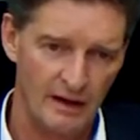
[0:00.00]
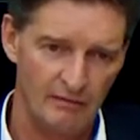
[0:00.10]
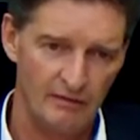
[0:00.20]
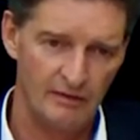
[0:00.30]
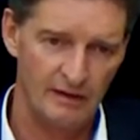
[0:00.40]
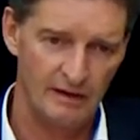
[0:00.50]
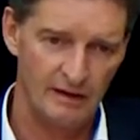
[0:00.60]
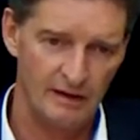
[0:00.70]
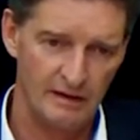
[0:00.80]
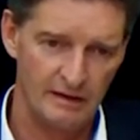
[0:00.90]
everything
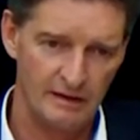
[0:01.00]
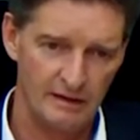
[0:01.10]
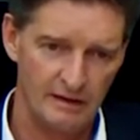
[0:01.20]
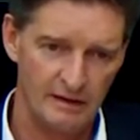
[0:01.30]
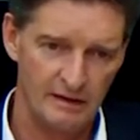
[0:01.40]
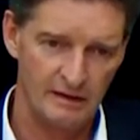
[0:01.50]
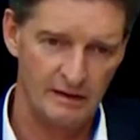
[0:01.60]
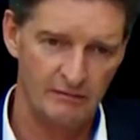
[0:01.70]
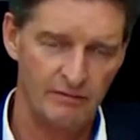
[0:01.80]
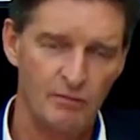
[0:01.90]
that
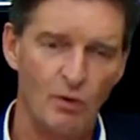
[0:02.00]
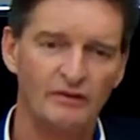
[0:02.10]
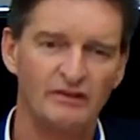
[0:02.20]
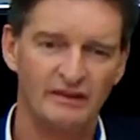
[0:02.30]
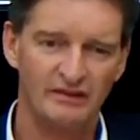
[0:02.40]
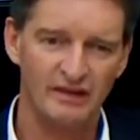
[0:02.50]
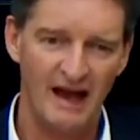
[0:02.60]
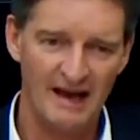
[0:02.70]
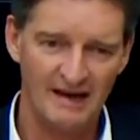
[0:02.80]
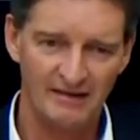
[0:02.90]
if we once
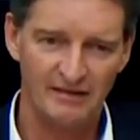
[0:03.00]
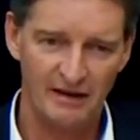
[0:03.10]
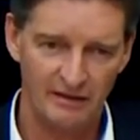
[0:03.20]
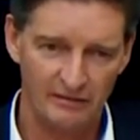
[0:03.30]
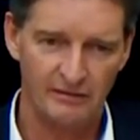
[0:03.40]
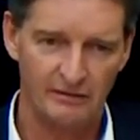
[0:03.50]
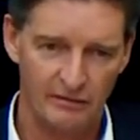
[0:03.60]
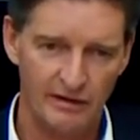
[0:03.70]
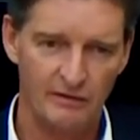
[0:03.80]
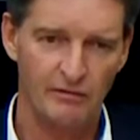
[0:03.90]
decided things, the
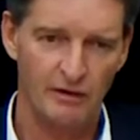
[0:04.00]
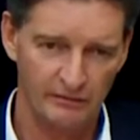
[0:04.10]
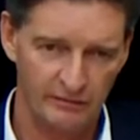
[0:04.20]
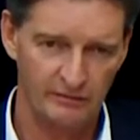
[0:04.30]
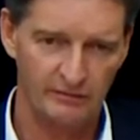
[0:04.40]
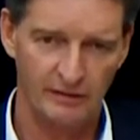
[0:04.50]
three of us,